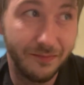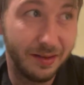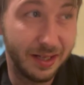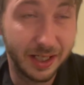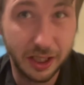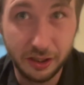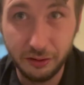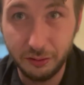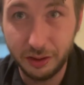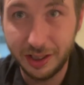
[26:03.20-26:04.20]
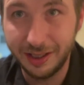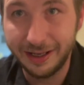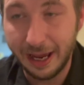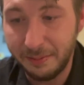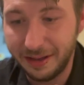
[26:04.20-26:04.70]
this huge
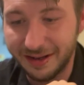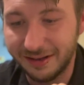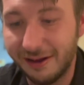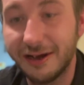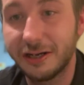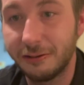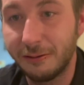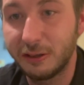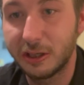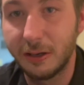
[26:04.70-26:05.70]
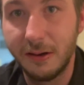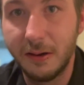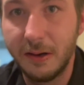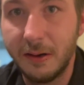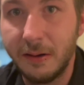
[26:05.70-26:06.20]
gaming collection. That's
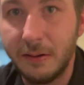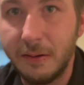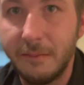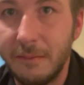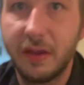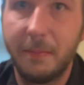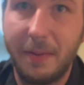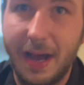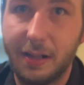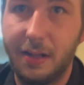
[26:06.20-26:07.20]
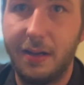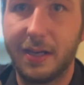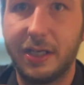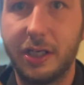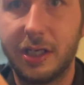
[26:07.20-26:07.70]
the backlog
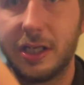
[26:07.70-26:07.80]
is just